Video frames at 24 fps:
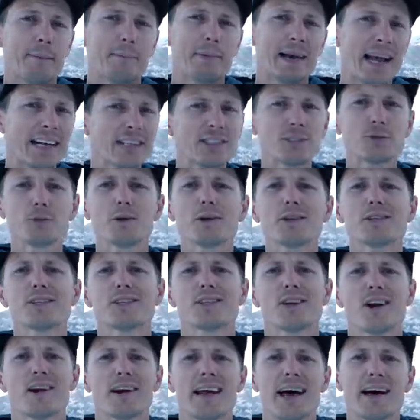But I just wanna
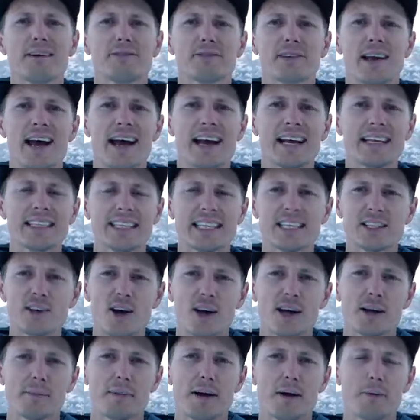start off, guys, and
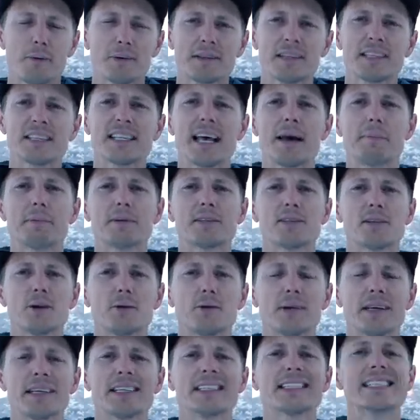talk about what this
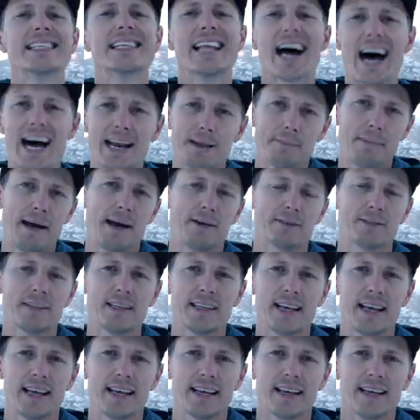episode is not about
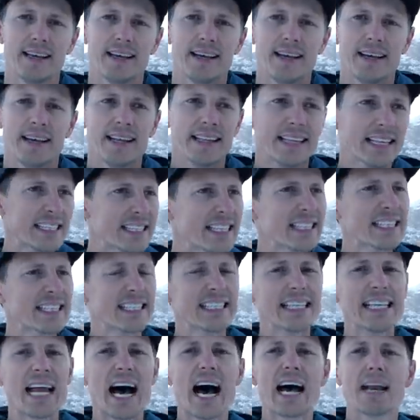today. This is
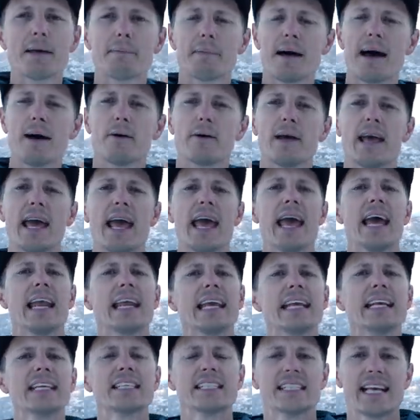not about
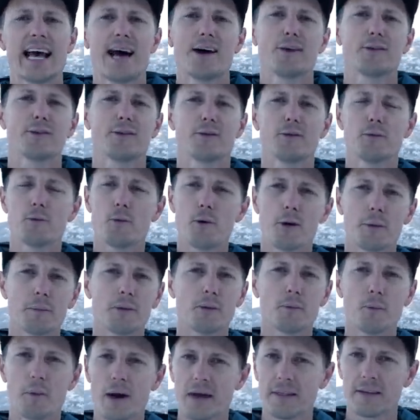heading south to
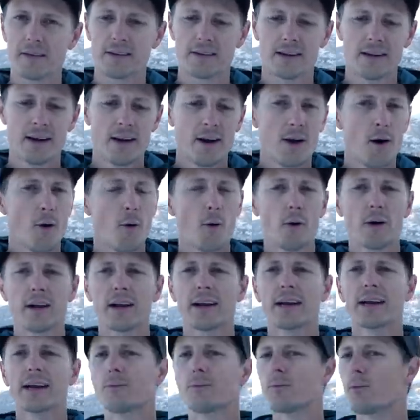warmer weather or
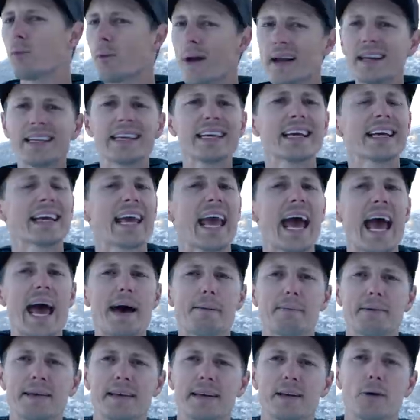renting a
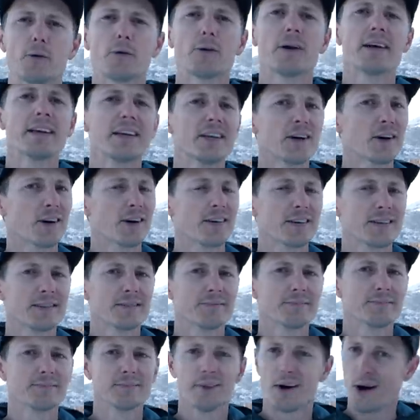cabin or a yurt.
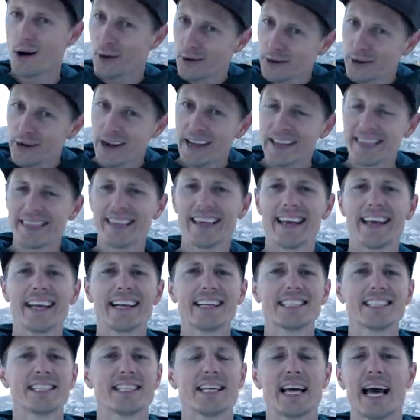All great
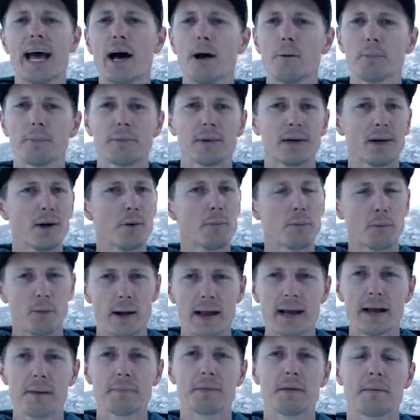things to help, you know,
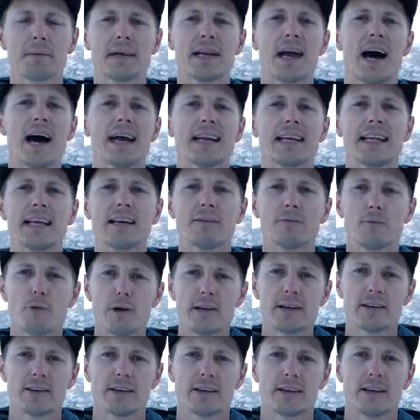break up the monotony of
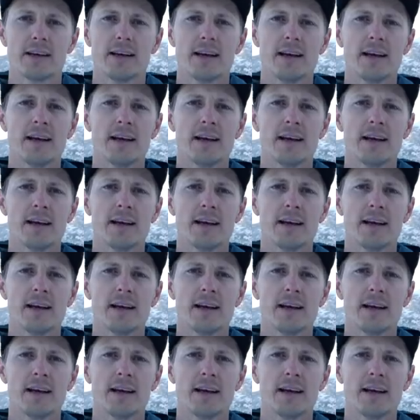winter.